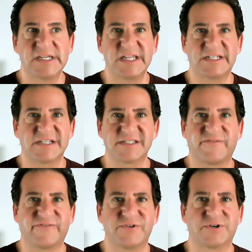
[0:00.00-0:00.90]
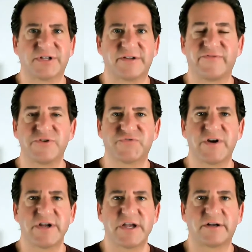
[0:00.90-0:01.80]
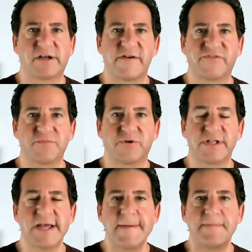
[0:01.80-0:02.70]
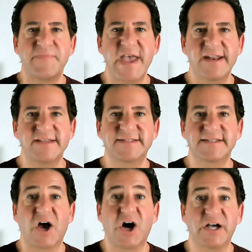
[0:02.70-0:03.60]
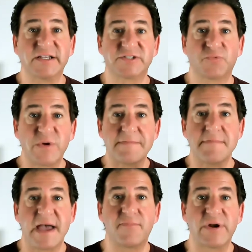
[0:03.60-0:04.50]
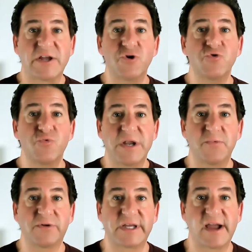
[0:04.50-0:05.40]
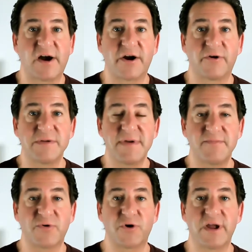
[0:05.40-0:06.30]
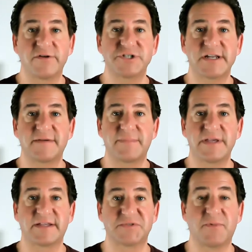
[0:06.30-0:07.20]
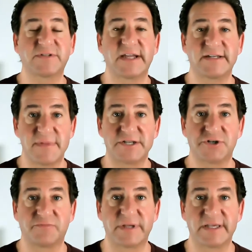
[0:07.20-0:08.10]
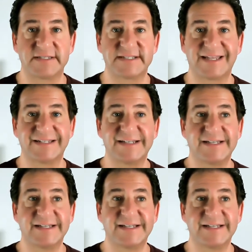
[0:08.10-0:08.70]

it doesn't feel good. It feels very uncomfortable. That is us remembering who we really are. Remember, we're energetic beings, multidimensional beings that